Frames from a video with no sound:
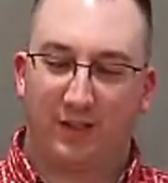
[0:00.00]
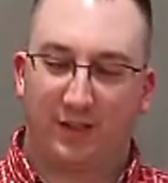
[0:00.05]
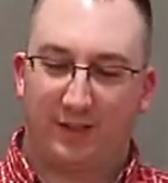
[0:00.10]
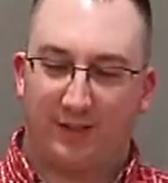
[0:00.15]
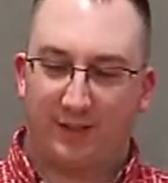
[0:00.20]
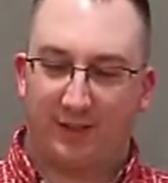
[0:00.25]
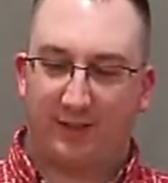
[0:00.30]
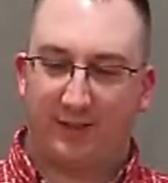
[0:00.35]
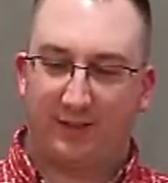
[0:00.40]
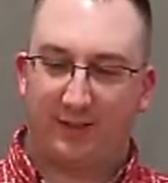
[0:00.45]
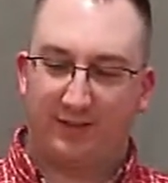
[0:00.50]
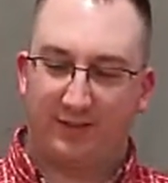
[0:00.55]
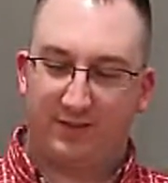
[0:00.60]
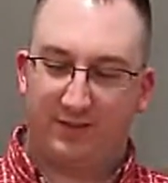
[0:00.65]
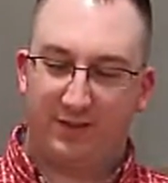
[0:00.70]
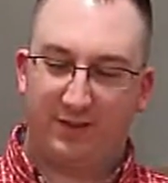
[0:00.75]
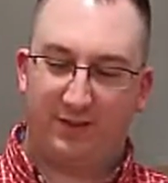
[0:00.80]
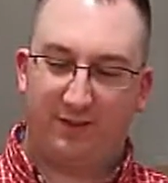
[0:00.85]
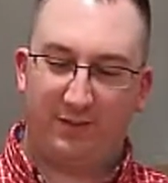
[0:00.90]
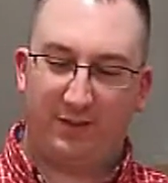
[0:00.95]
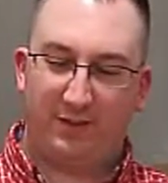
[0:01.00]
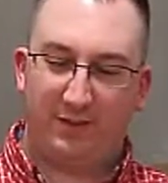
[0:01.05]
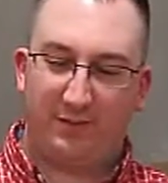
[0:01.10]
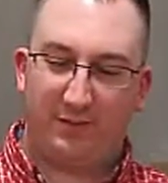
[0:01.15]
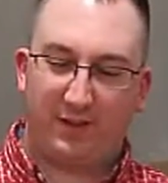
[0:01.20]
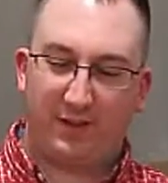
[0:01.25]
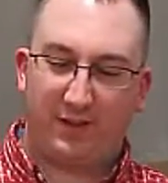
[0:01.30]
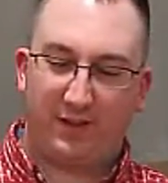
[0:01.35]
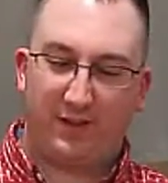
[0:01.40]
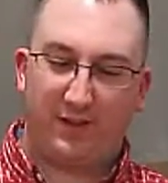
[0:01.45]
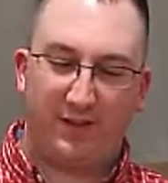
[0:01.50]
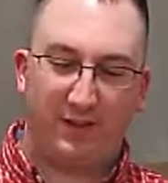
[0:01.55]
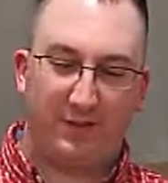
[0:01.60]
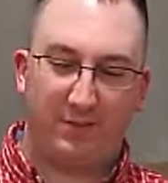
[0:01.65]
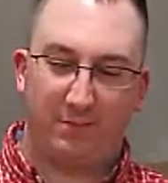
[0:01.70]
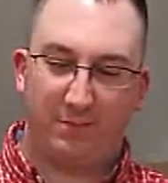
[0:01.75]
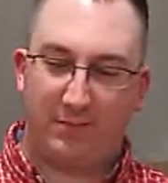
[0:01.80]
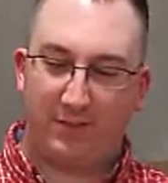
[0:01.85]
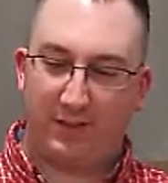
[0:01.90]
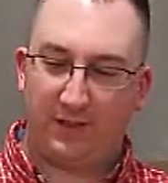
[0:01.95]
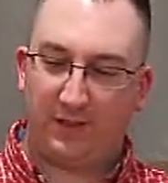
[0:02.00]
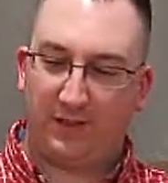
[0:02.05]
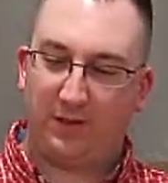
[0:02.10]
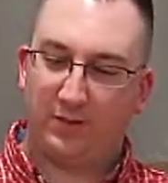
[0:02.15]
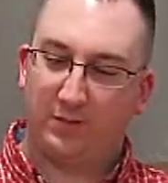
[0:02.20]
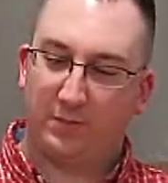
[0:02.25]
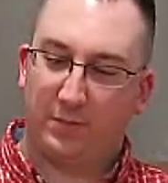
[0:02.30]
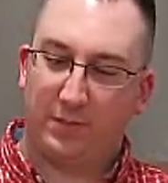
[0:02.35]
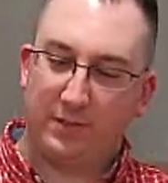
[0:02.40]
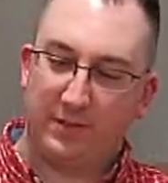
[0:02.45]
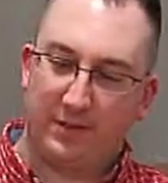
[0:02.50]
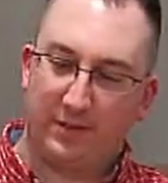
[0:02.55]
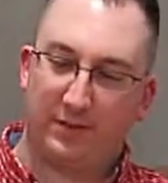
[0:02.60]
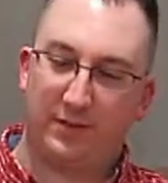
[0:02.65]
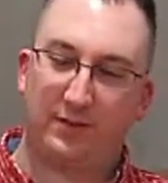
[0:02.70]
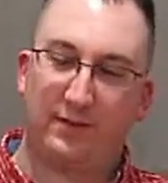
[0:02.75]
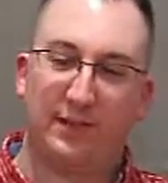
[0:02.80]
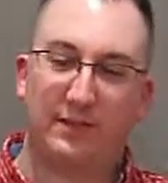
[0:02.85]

Uh, continuing with the Bell's beers